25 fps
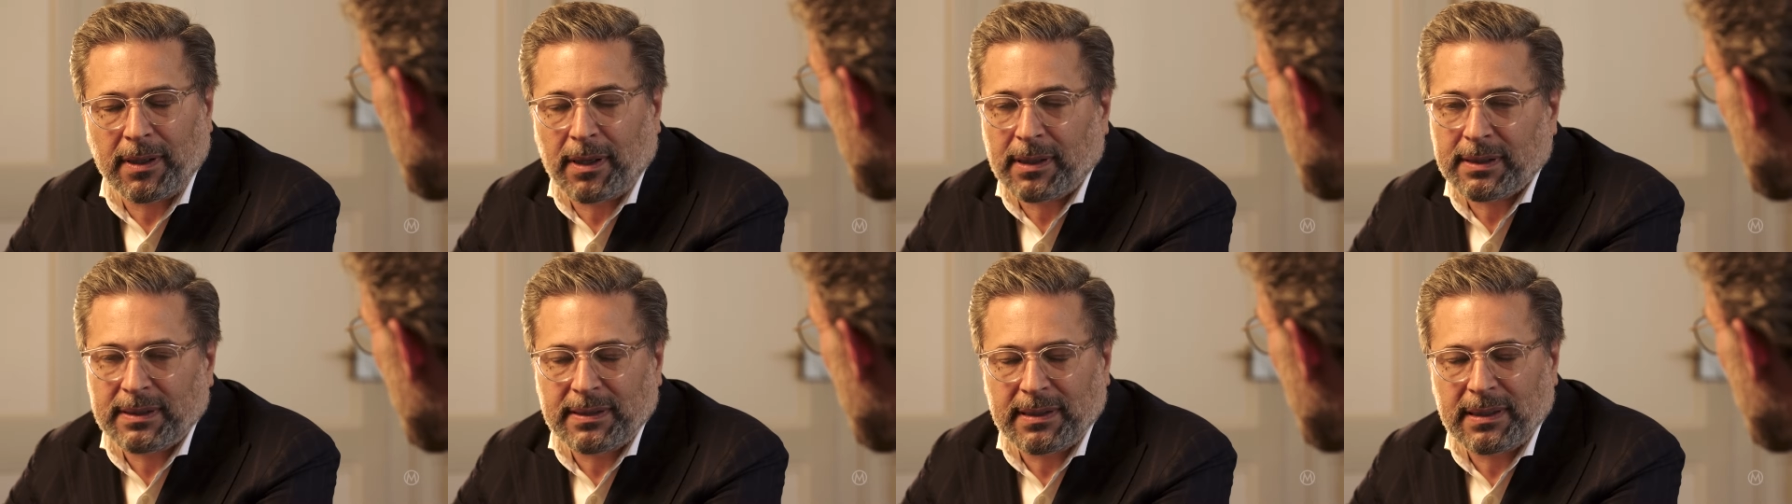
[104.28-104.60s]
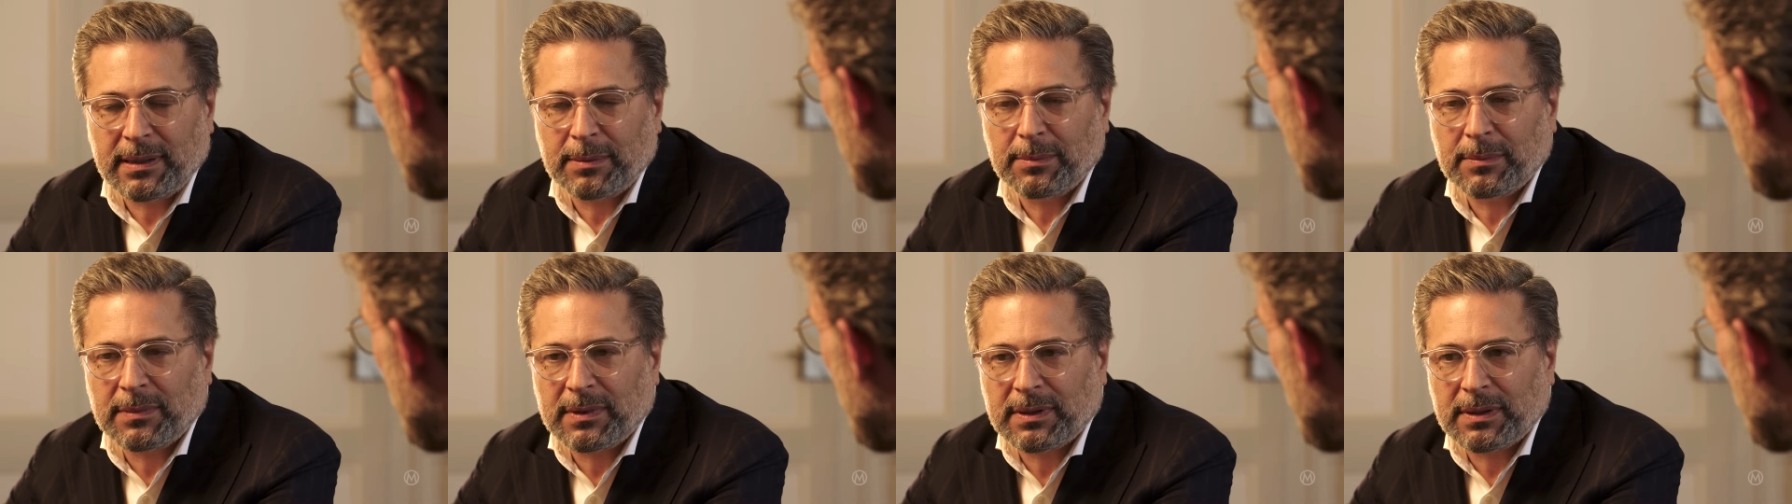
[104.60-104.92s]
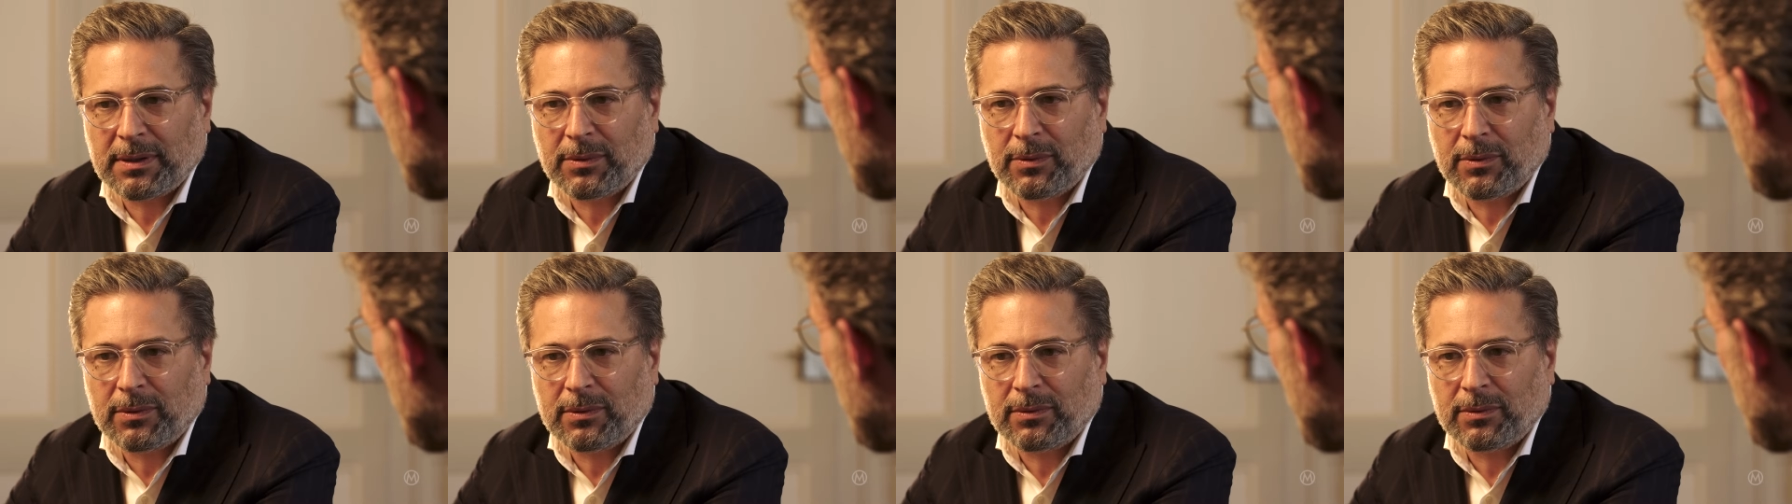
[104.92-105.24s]
our team
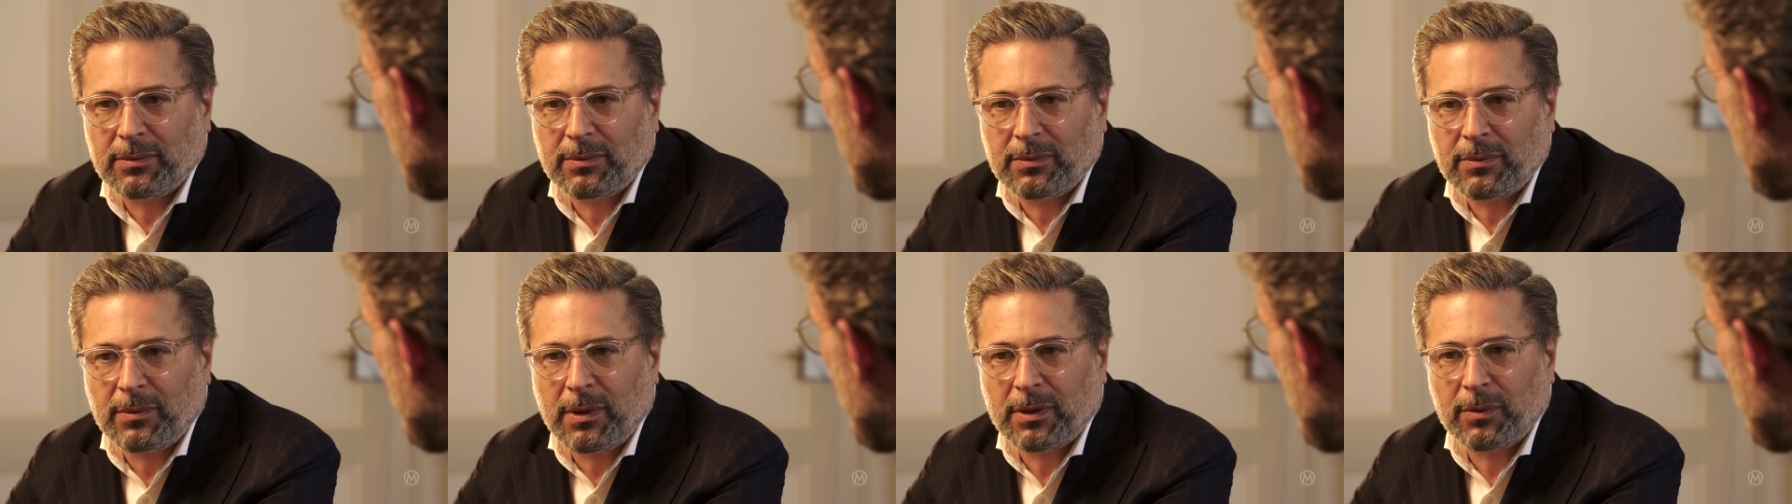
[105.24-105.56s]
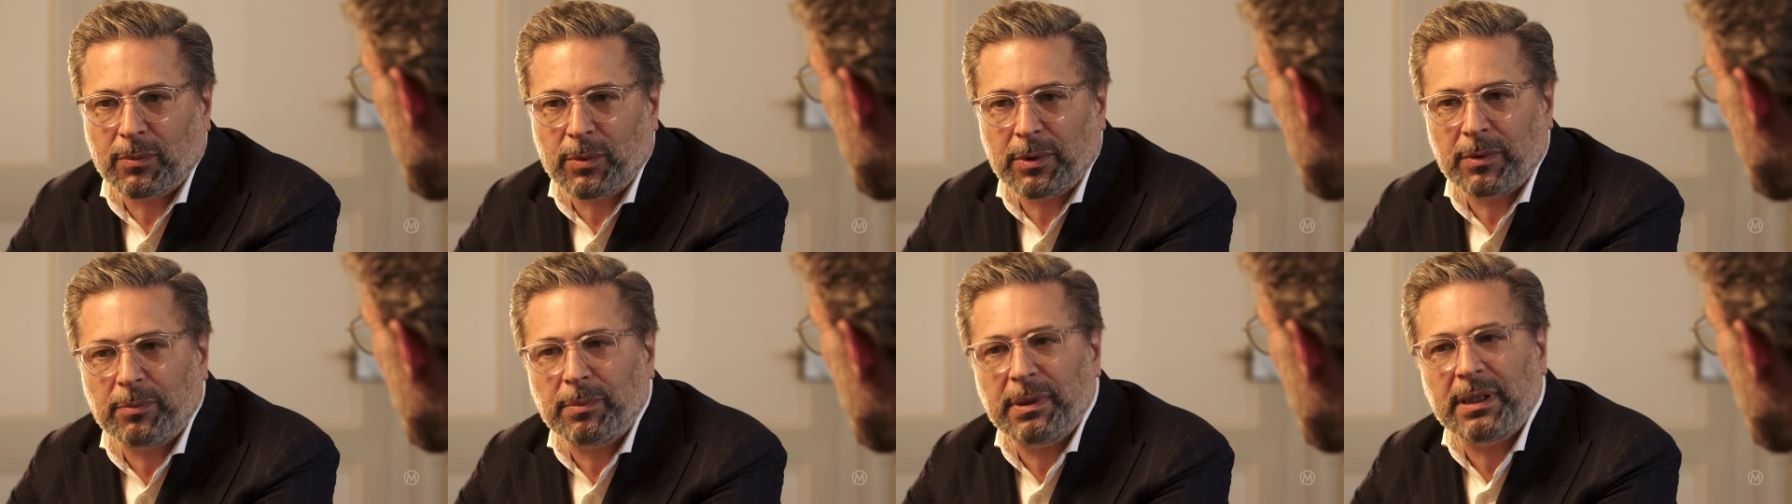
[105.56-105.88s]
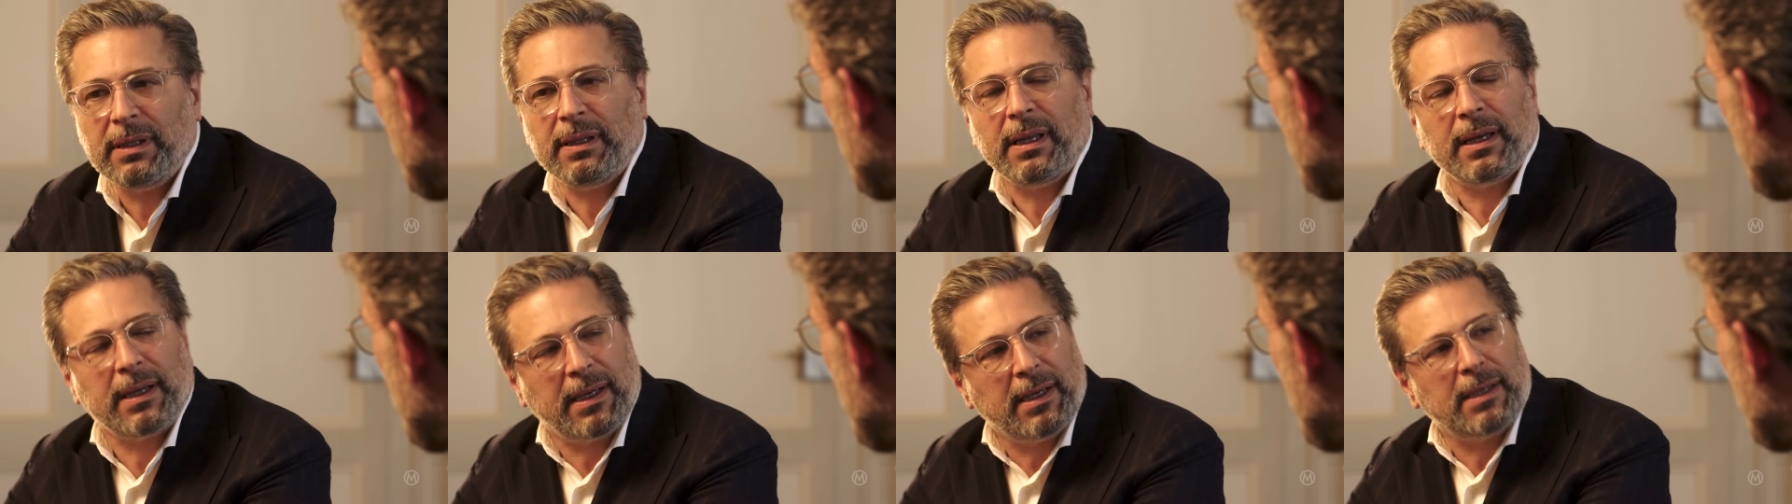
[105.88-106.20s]
what would be
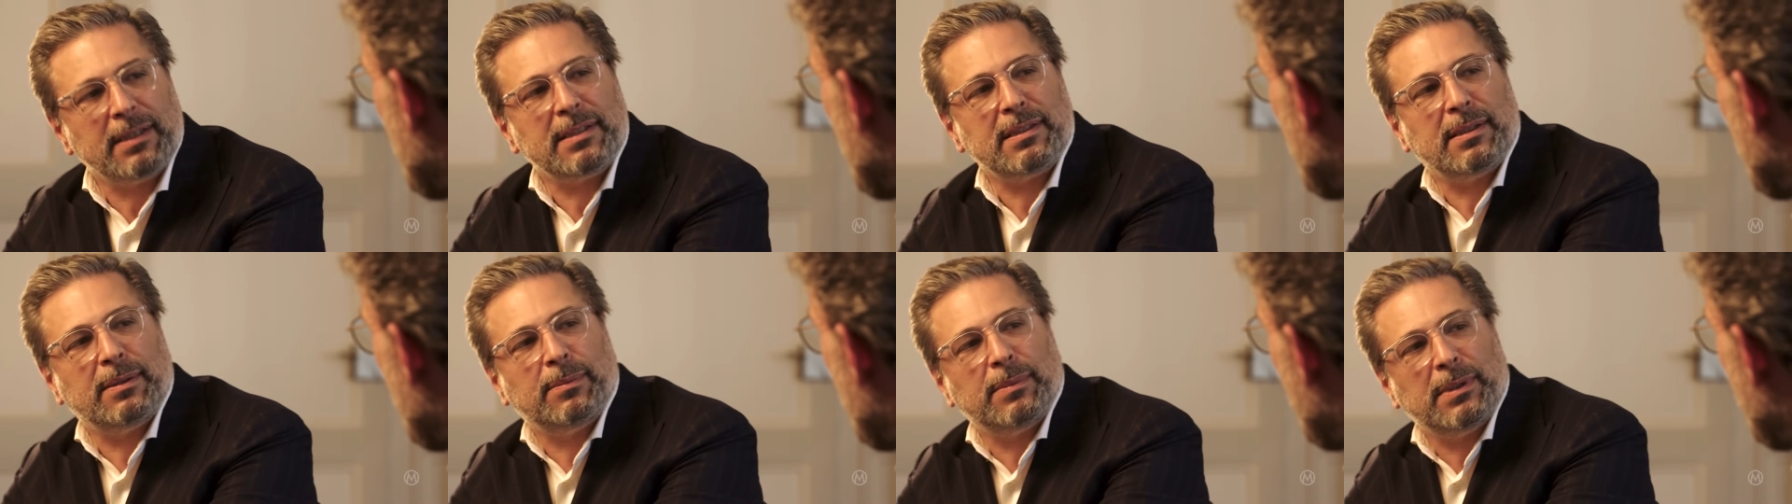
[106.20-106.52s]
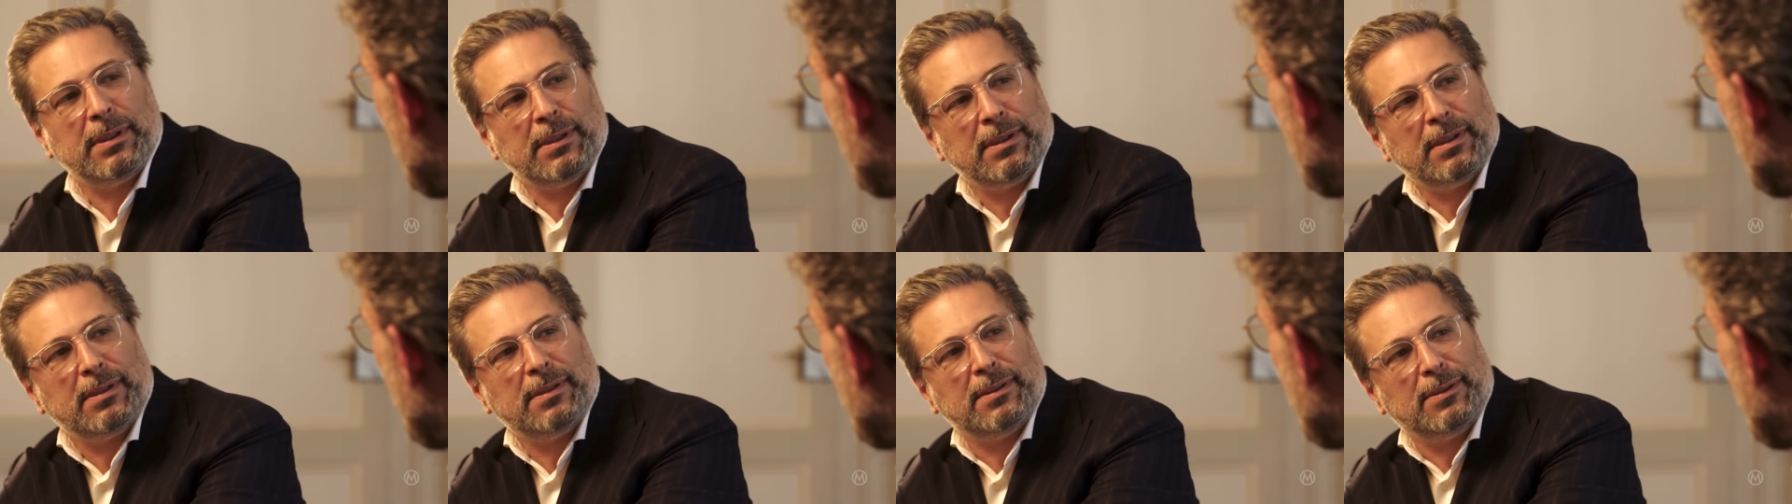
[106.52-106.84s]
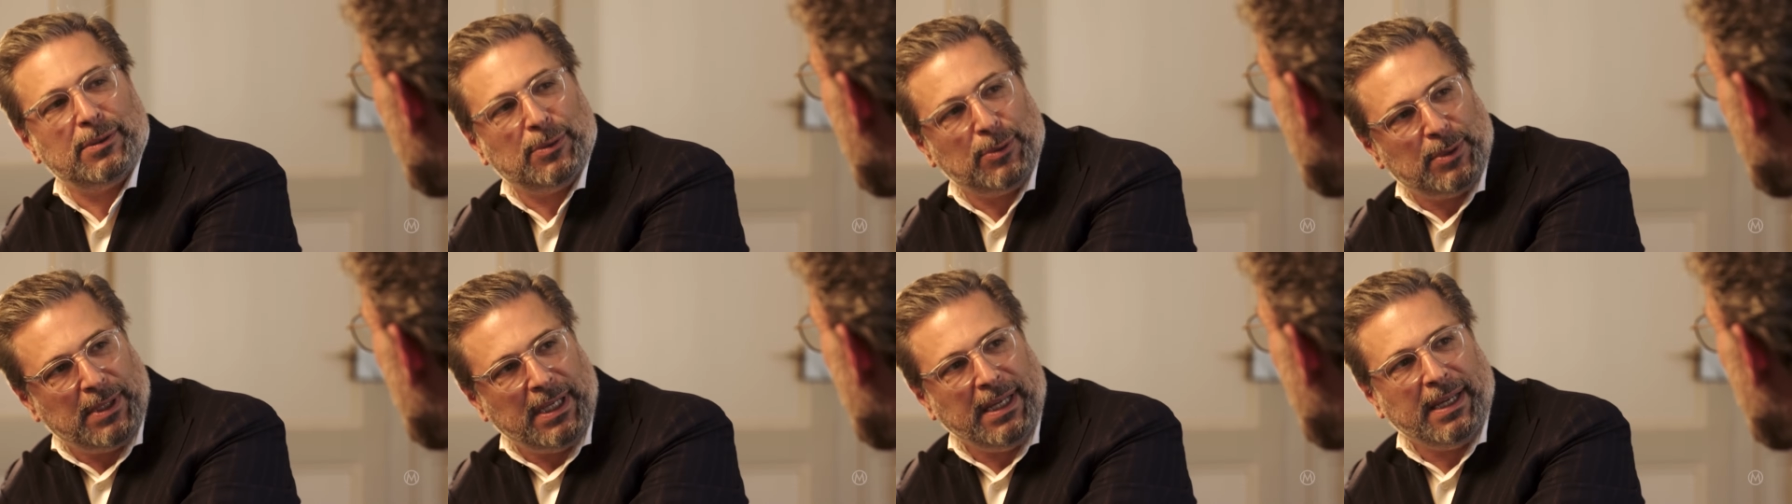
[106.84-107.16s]
that customer
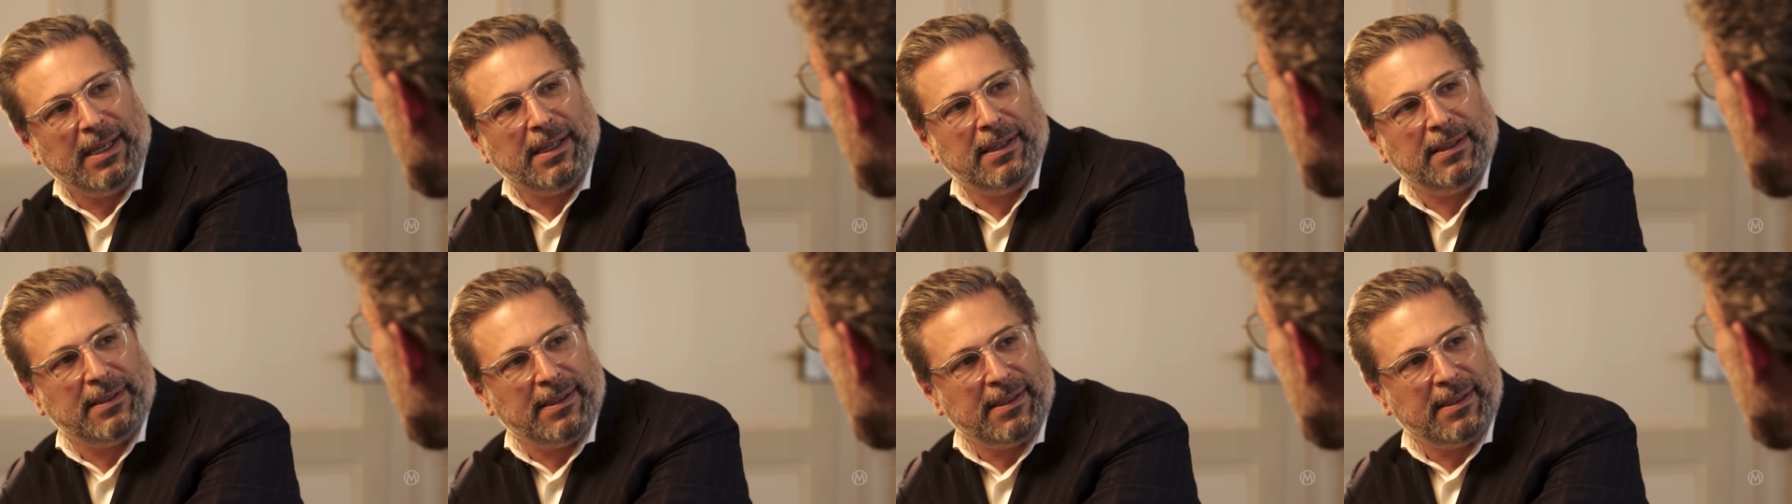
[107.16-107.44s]
today,